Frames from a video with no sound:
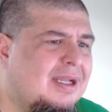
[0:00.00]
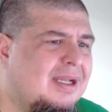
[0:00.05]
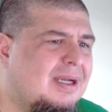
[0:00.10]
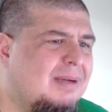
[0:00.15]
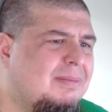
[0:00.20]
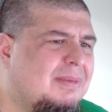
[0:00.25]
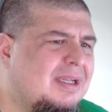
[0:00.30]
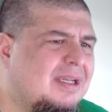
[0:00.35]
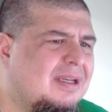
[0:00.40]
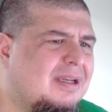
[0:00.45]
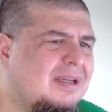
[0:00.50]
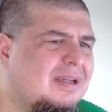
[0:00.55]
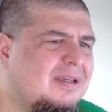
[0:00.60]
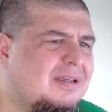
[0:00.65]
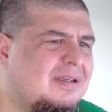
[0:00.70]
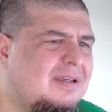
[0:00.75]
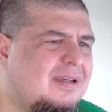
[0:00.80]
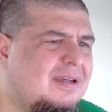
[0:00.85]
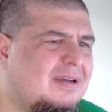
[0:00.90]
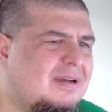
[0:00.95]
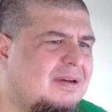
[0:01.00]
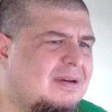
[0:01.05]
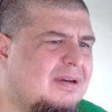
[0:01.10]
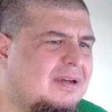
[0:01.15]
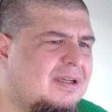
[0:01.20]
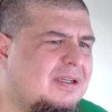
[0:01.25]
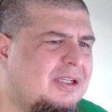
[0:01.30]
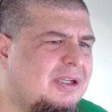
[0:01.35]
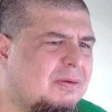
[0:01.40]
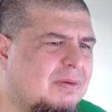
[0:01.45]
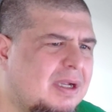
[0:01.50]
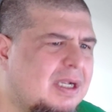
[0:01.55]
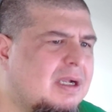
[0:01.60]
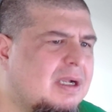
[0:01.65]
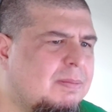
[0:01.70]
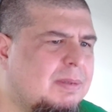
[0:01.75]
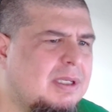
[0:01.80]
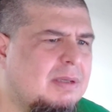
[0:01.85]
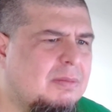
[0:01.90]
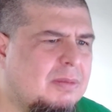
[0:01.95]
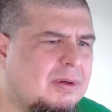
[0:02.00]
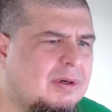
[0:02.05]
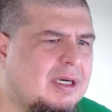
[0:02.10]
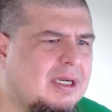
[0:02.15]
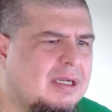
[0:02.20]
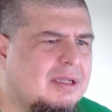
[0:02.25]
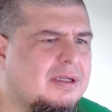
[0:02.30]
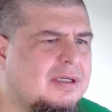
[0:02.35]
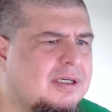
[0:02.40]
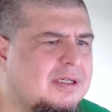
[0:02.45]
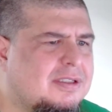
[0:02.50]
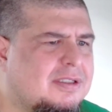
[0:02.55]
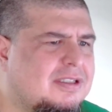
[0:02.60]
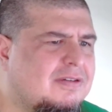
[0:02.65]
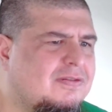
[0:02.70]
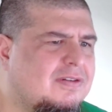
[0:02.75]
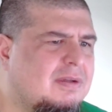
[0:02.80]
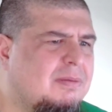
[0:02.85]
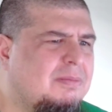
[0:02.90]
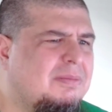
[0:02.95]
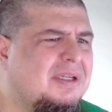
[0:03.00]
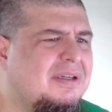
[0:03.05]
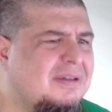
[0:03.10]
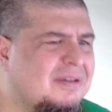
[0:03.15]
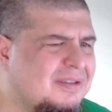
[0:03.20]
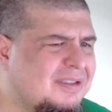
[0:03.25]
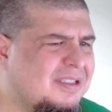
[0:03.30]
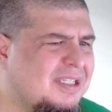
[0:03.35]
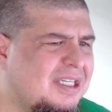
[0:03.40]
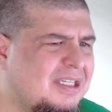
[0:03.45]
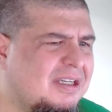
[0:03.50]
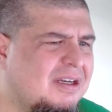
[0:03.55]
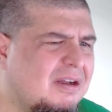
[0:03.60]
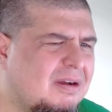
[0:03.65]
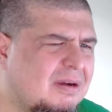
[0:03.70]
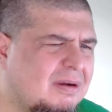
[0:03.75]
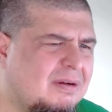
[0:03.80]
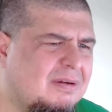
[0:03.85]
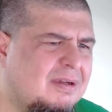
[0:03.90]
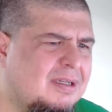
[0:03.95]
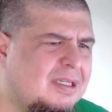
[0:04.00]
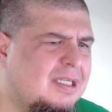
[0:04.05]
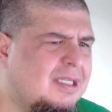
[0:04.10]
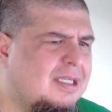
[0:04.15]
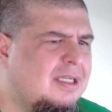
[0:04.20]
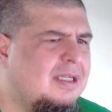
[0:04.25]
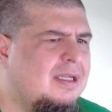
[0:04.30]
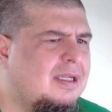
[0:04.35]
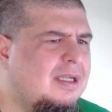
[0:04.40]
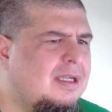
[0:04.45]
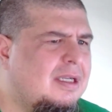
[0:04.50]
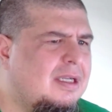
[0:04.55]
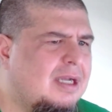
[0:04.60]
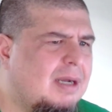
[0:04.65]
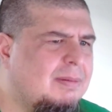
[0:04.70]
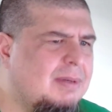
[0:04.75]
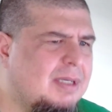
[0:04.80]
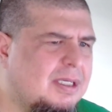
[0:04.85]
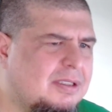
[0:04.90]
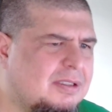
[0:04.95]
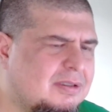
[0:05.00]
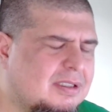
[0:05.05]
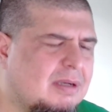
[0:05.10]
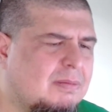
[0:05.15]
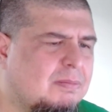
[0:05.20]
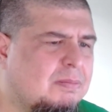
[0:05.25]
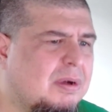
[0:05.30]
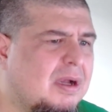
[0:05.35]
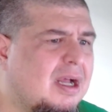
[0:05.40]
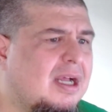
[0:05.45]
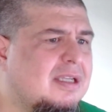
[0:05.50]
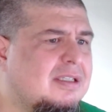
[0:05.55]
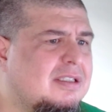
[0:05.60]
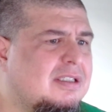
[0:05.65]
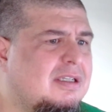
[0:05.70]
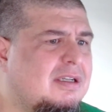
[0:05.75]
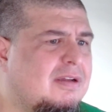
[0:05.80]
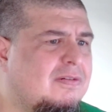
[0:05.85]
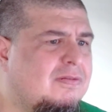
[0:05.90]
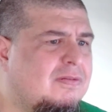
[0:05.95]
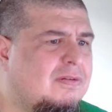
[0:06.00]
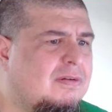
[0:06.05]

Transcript: I mean, do you wake up in the morning and look yourself in the mirror and say, I'm going to do something positive.